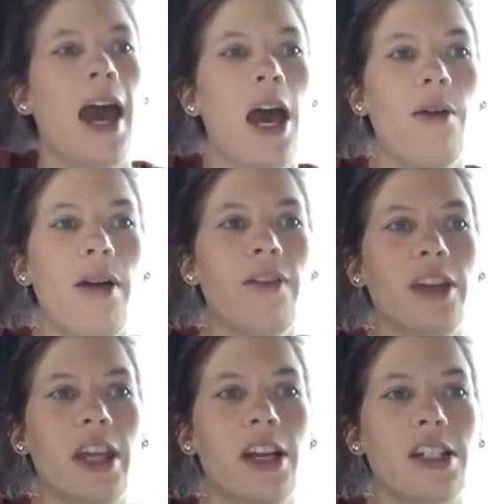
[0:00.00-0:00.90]

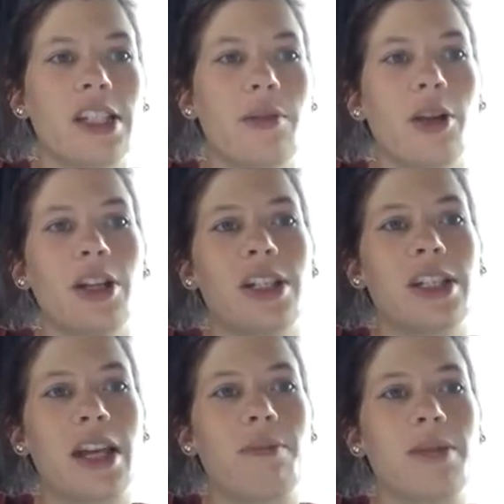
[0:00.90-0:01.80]
However, they are similar in
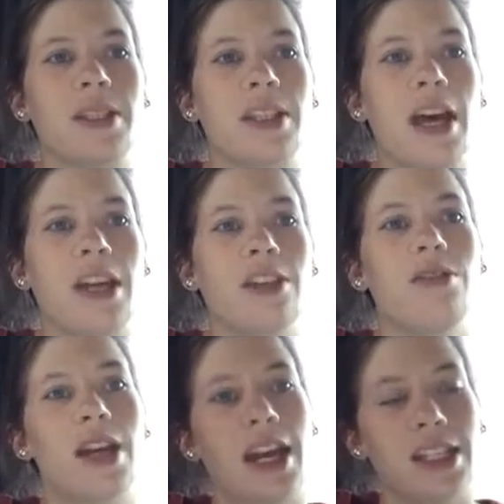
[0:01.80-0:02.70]
steps that you
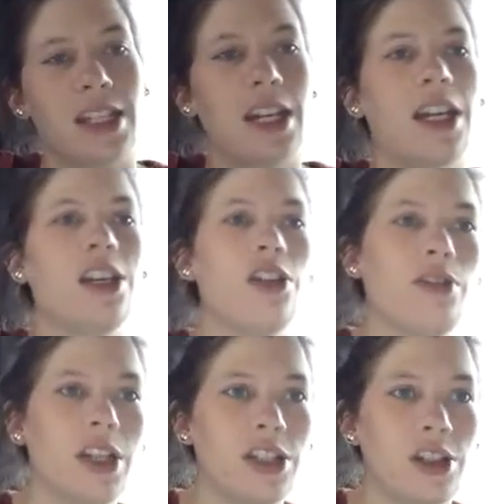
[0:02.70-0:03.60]
test it and you
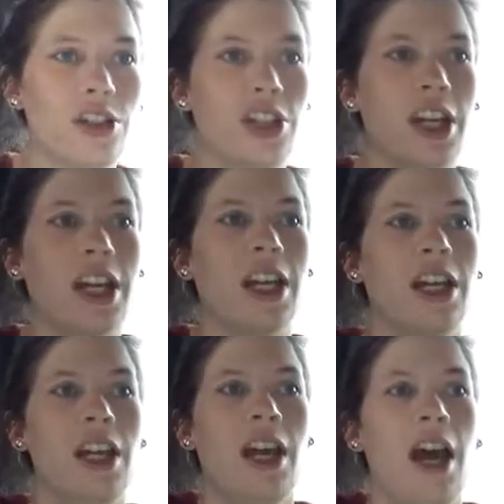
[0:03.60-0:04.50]
research it.
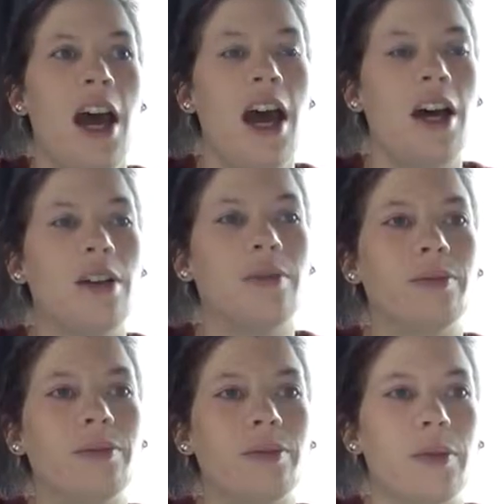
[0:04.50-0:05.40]
The